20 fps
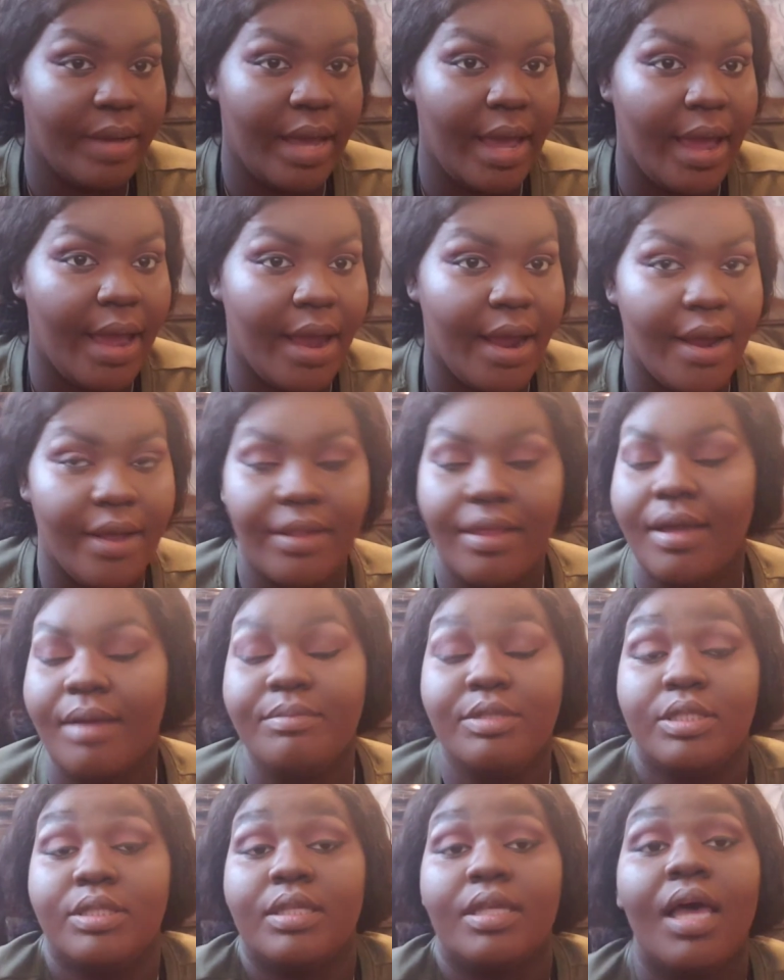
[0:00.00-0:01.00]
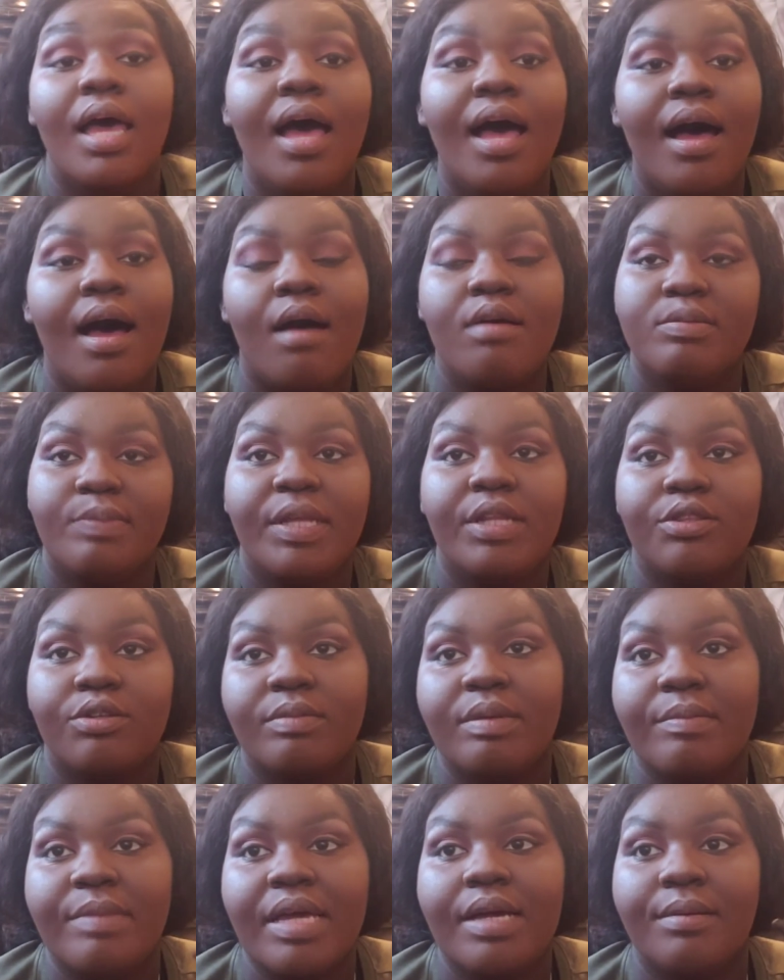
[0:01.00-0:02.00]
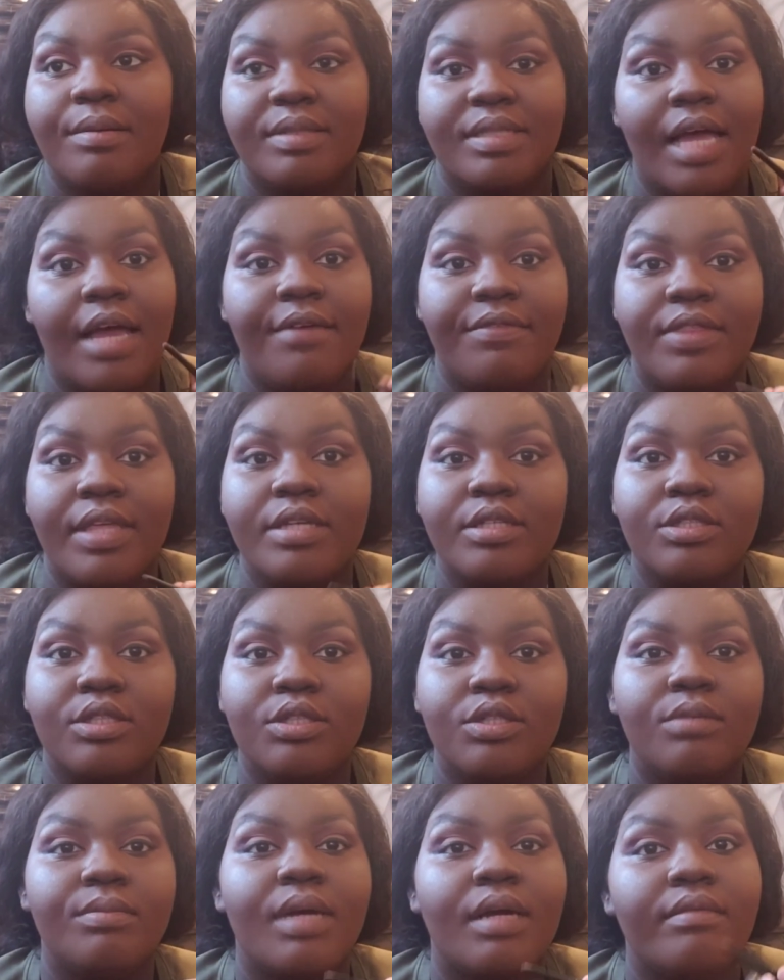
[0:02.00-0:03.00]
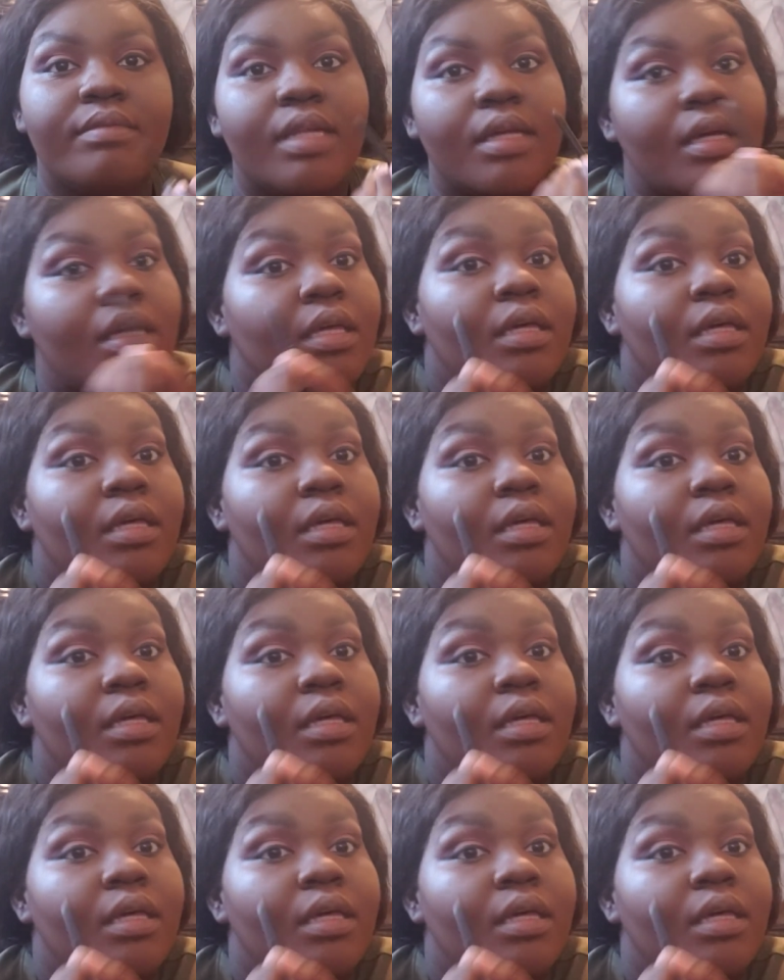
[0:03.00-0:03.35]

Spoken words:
care. I'm speeding through my makeup because I have things to do. I'm kind of